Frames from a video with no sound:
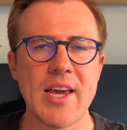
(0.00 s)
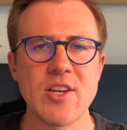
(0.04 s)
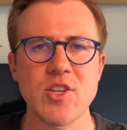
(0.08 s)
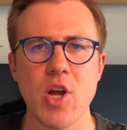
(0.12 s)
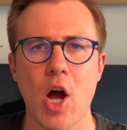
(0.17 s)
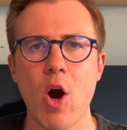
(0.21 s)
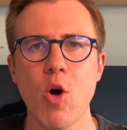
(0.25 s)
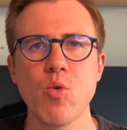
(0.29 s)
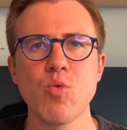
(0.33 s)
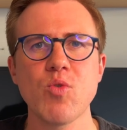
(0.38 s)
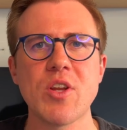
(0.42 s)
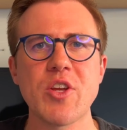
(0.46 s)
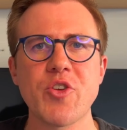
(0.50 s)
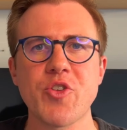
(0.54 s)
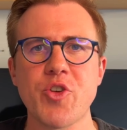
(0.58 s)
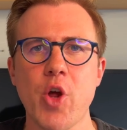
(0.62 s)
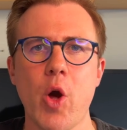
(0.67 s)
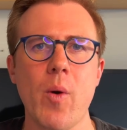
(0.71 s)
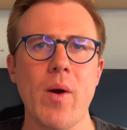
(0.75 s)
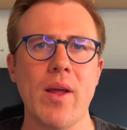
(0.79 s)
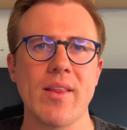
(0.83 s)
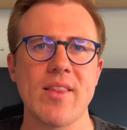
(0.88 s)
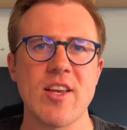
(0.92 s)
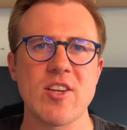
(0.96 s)
only
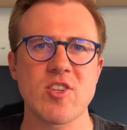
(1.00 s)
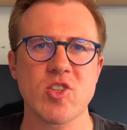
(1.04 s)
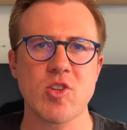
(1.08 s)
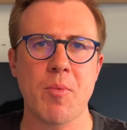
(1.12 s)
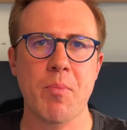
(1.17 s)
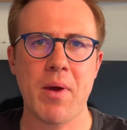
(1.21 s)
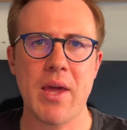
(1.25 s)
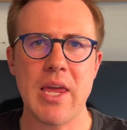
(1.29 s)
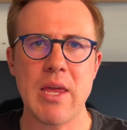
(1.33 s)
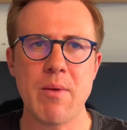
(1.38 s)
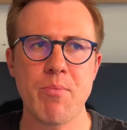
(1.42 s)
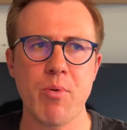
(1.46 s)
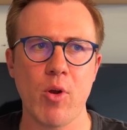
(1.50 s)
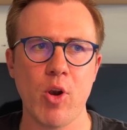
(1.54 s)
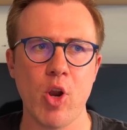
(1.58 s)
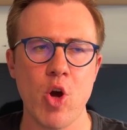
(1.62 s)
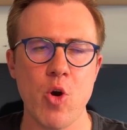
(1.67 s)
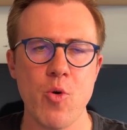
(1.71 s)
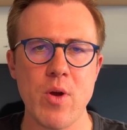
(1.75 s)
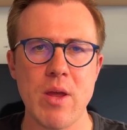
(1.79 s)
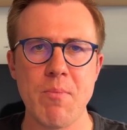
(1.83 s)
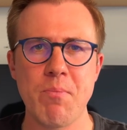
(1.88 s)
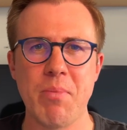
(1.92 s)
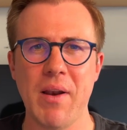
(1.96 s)
doing this to people
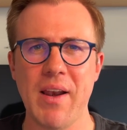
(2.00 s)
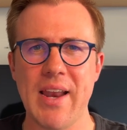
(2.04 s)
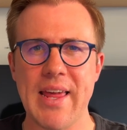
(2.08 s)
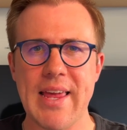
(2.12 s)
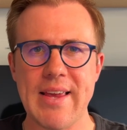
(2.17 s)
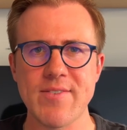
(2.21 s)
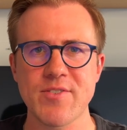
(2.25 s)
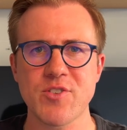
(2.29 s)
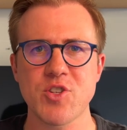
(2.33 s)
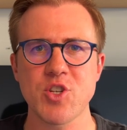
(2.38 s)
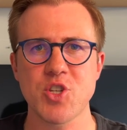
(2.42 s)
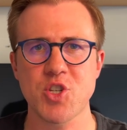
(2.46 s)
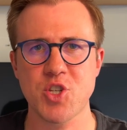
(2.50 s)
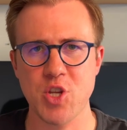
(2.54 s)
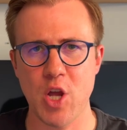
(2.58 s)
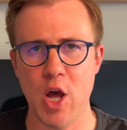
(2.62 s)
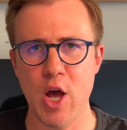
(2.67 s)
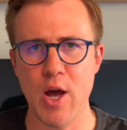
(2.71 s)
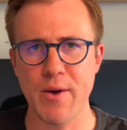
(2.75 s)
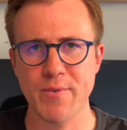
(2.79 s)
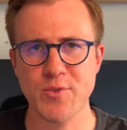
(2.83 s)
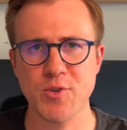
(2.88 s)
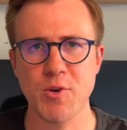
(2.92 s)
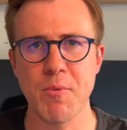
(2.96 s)
who he believes
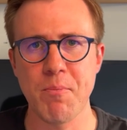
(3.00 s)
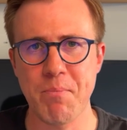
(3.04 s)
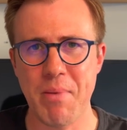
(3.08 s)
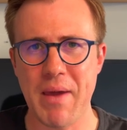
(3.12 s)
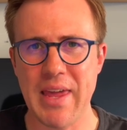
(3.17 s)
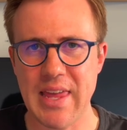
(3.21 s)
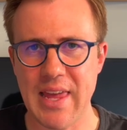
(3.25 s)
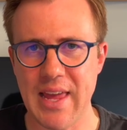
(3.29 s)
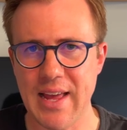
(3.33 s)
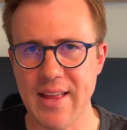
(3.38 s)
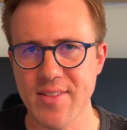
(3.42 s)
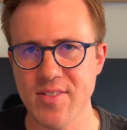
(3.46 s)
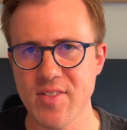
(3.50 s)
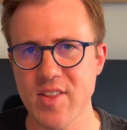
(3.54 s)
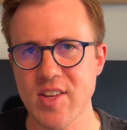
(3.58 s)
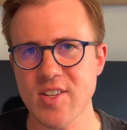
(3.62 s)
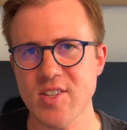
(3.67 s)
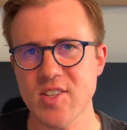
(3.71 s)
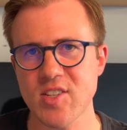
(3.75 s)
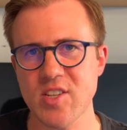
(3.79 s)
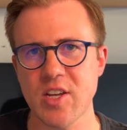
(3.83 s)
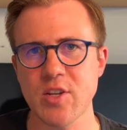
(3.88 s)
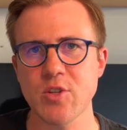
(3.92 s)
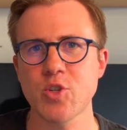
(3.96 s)
deserve to be in this
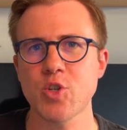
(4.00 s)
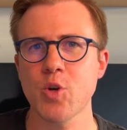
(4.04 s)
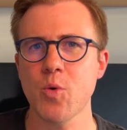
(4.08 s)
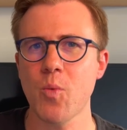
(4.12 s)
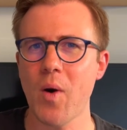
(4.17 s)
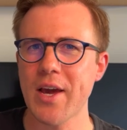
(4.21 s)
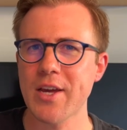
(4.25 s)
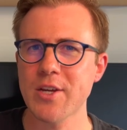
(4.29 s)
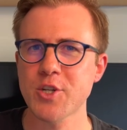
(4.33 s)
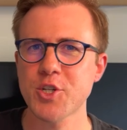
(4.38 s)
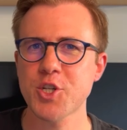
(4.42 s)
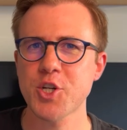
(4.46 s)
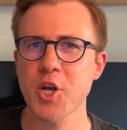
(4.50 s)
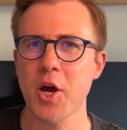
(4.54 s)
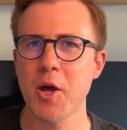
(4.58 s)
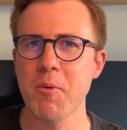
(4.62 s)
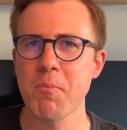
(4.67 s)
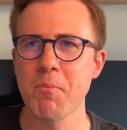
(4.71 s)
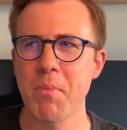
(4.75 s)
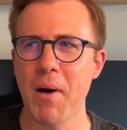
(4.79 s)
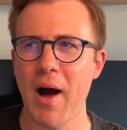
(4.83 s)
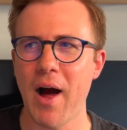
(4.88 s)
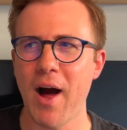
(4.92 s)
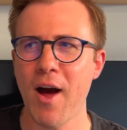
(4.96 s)

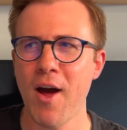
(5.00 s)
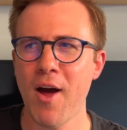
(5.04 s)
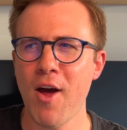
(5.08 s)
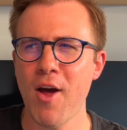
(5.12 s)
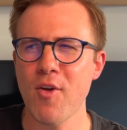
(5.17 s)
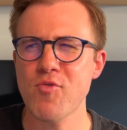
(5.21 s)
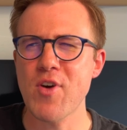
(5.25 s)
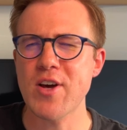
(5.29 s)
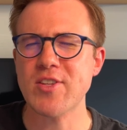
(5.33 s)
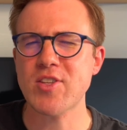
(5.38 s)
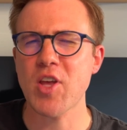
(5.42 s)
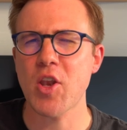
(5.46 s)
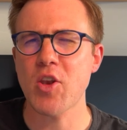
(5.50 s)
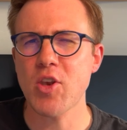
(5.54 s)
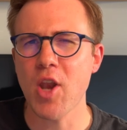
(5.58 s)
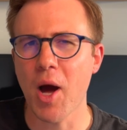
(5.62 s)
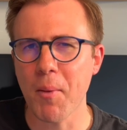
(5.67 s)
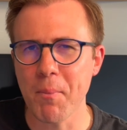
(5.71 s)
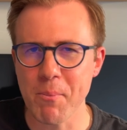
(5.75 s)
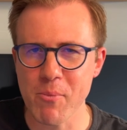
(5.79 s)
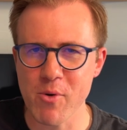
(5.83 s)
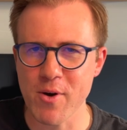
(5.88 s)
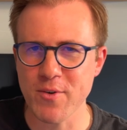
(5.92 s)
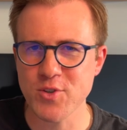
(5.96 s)
situation. But there's a
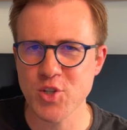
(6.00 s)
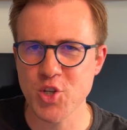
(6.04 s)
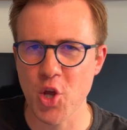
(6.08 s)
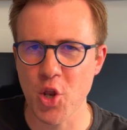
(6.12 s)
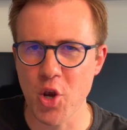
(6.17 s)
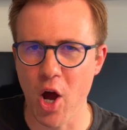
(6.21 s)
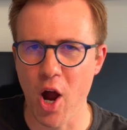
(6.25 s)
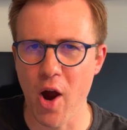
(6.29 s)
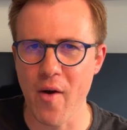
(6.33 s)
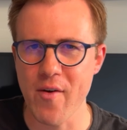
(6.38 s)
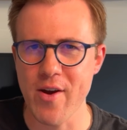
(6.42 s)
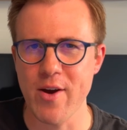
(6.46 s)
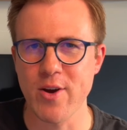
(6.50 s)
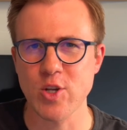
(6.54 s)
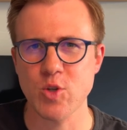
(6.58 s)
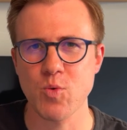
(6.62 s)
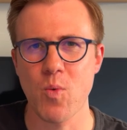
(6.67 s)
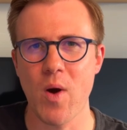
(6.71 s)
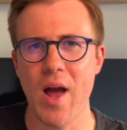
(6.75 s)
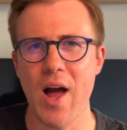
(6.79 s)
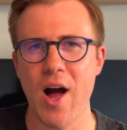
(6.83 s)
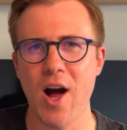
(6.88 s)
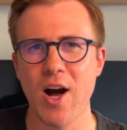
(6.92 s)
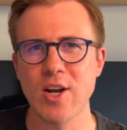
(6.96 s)
number of scenarios
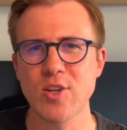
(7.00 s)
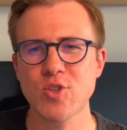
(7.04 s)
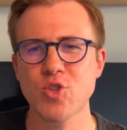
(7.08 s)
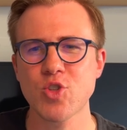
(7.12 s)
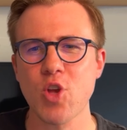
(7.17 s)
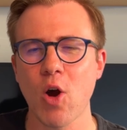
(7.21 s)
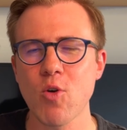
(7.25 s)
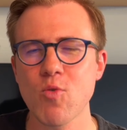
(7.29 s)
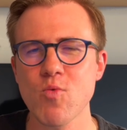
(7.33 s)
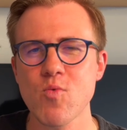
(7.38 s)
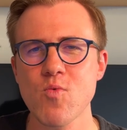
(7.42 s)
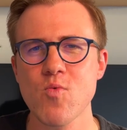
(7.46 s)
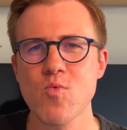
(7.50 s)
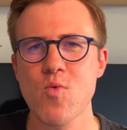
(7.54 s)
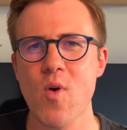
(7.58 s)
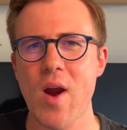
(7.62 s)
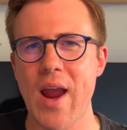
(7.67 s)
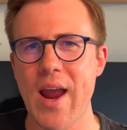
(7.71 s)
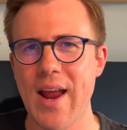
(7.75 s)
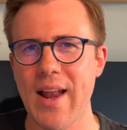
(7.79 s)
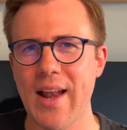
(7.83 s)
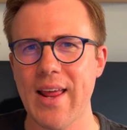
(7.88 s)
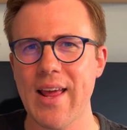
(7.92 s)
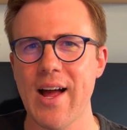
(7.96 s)
where I don't
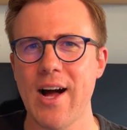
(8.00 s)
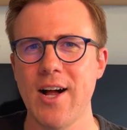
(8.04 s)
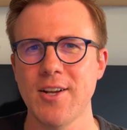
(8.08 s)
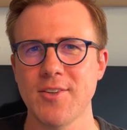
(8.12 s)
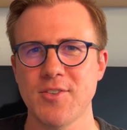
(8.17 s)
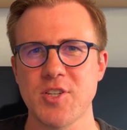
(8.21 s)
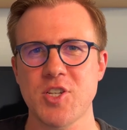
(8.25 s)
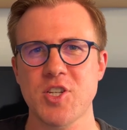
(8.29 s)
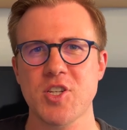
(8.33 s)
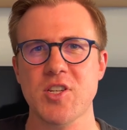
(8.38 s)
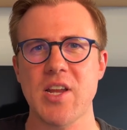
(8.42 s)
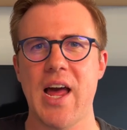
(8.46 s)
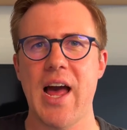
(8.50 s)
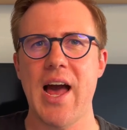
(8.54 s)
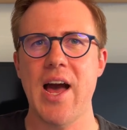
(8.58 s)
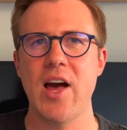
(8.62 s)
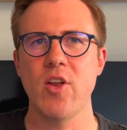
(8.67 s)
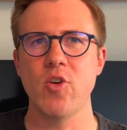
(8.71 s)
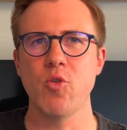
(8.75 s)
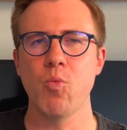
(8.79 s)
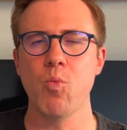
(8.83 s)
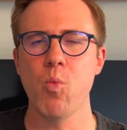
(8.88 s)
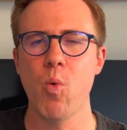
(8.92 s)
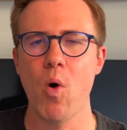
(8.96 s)
really
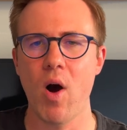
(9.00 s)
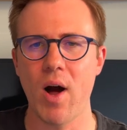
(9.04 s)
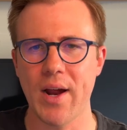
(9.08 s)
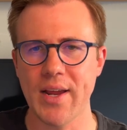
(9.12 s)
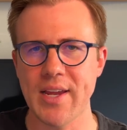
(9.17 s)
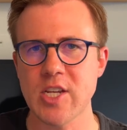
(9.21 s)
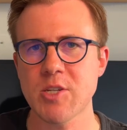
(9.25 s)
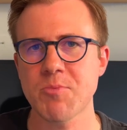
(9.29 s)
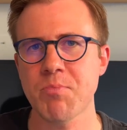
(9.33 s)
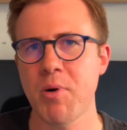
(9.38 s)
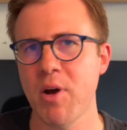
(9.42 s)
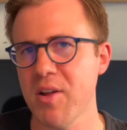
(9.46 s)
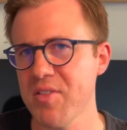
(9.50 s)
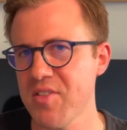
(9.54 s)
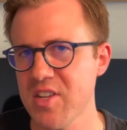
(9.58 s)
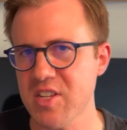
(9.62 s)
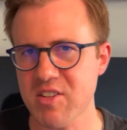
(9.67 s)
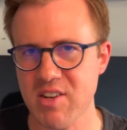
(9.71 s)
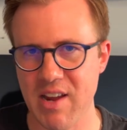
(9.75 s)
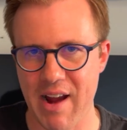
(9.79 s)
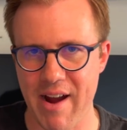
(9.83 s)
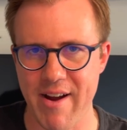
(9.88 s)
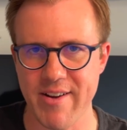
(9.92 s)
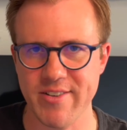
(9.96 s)
understand why he's put these
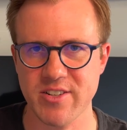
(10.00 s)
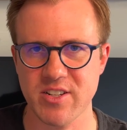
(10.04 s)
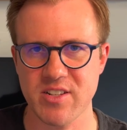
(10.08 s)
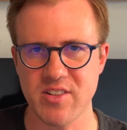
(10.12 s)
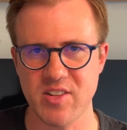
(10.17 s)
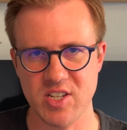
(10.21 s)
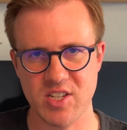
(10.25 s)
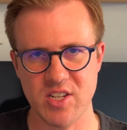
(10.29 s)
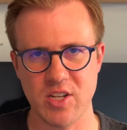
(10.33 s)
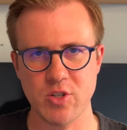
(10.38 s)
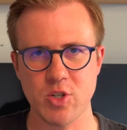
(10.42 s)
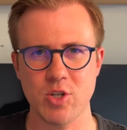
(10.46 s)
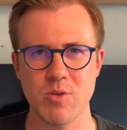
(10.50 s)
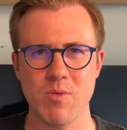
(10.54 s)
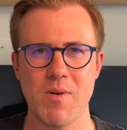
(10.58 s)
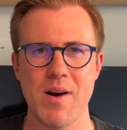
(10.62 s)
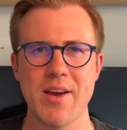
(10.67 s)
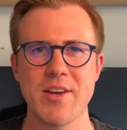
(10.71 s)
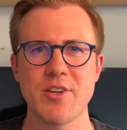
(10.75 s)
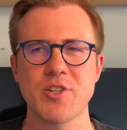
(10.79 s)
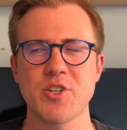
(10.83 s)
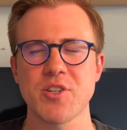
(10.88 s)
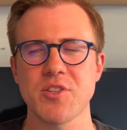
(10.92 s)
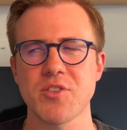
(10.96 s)
characters in this
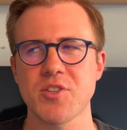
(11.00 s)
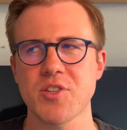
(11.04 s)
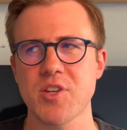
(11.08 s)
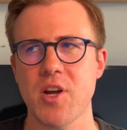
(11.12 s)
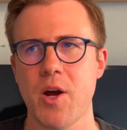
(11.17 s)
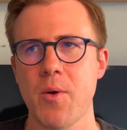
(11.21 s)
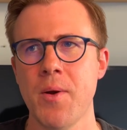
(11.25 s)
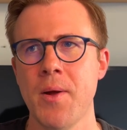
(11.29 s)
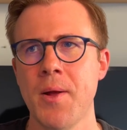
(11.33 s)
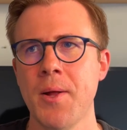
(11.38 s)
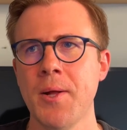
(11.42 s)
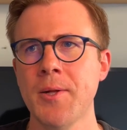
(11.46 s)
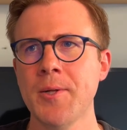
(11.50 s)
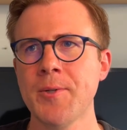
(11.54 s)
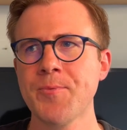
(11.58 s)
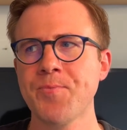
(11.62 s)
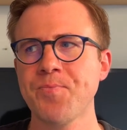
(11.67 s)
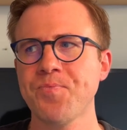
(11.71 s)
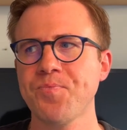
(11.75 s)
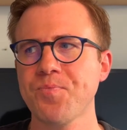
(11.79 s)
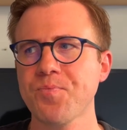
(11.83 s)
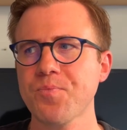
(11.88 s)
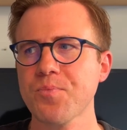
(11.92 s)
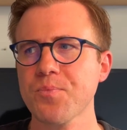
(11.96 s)
situation. So
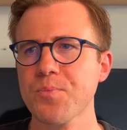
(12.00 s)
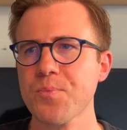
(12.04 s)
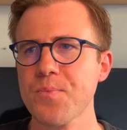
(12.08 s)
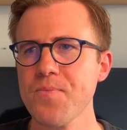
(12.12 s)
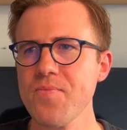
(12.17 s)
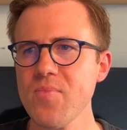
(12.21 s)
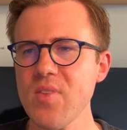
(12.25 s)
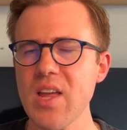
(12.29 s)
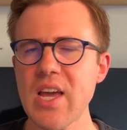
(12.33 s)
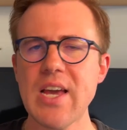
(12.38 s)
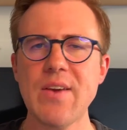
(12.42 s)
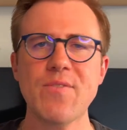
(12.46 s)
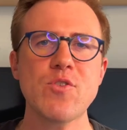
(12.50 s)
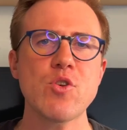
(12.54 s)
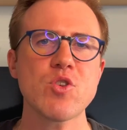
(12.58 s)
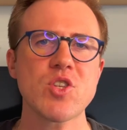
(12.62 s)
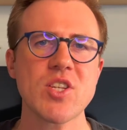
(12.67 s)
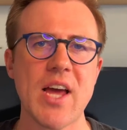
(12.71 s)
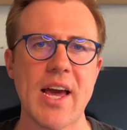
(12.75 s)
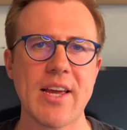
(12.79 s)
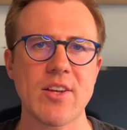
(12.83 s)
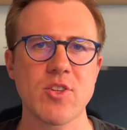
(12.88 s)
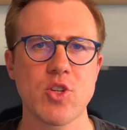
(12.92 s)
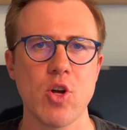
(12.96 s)
if you
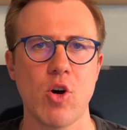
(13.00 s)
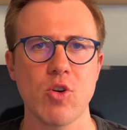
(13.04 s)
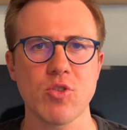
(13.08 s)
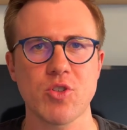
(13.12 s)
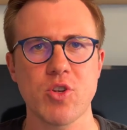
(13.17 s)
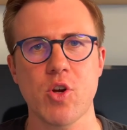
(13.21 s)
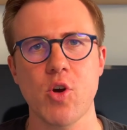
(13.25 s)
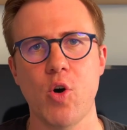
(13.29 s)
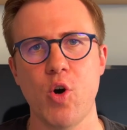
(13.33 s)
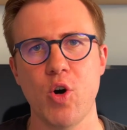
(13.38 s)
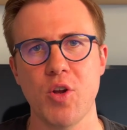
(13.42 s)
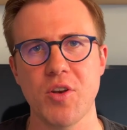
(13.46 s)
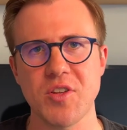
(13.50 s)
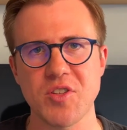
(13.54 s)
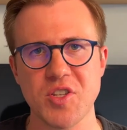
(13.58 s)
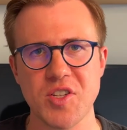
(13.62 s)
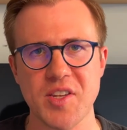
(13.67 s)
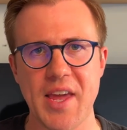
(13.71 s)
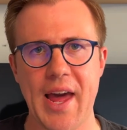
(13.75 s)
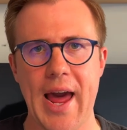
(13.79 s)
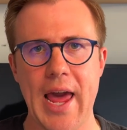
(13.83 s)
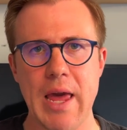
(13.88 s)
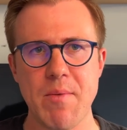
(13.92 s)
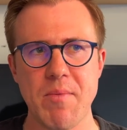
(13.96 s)
take Dr. Gordon's
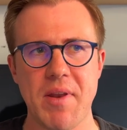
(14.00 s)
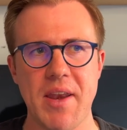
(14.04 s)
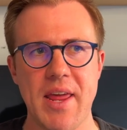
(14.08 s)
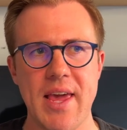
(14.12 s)
game and